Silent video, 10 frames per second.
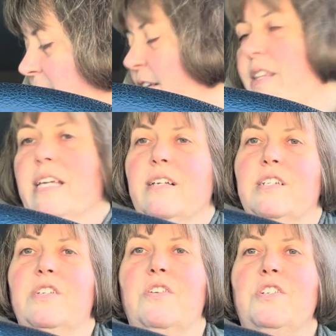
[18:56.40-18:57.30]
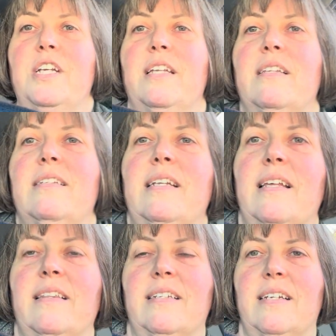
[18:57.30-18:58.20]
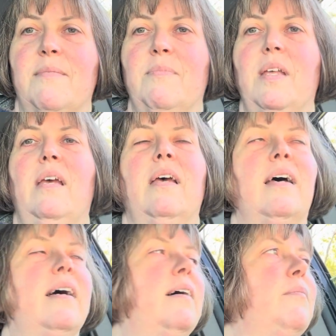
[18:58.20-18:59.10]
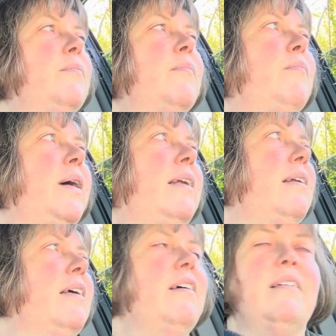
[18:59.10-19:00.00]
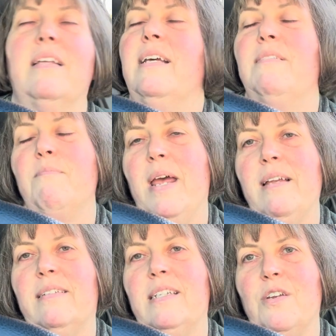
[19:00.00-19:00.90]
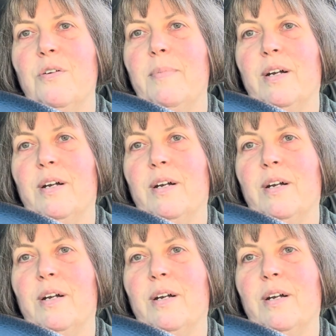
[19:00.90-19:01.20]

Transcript: Everything else is crochet to this time. But it makes you a better